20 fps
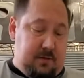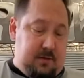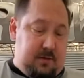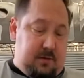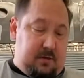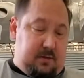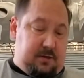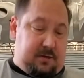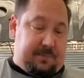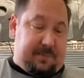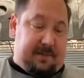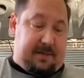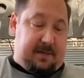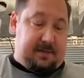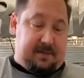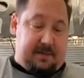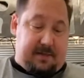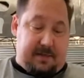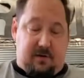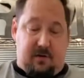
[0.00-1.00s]
just
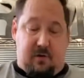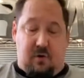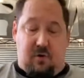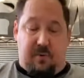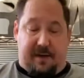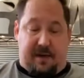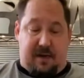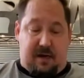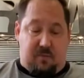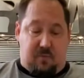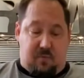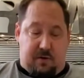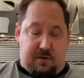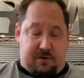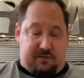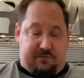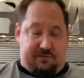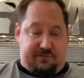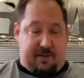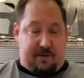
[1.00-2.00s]
because their OEM one
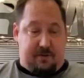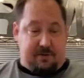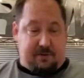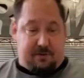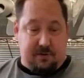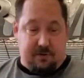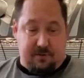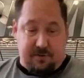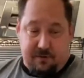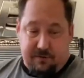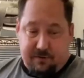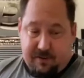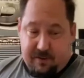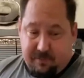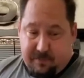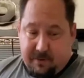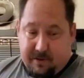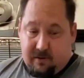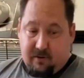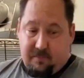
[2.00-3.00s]
has failed. So using
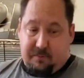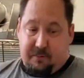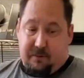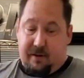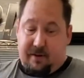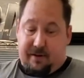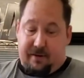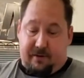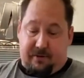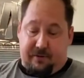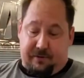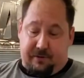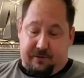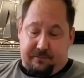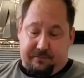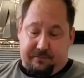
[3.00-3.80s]
a pair of pliers,